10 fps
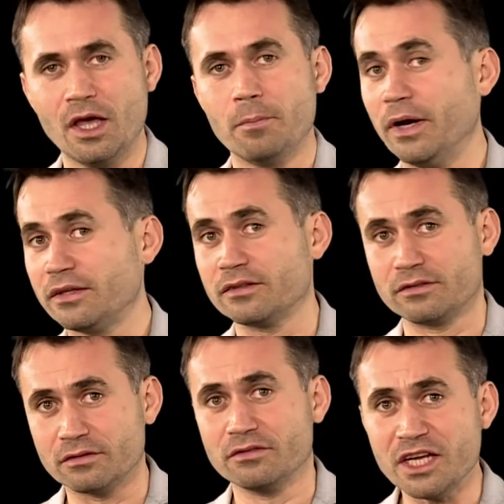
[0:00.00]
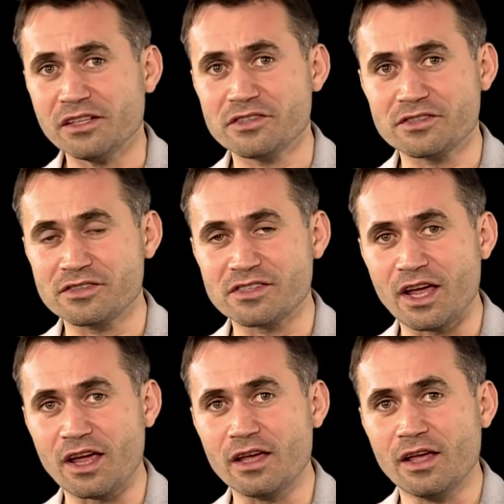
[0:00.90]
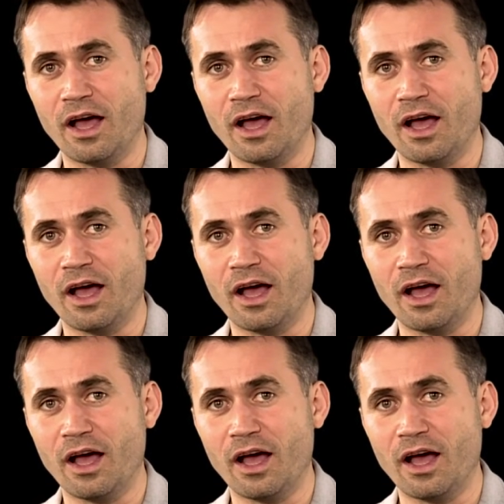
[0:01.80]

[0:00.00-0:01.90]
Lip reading: But needless to say,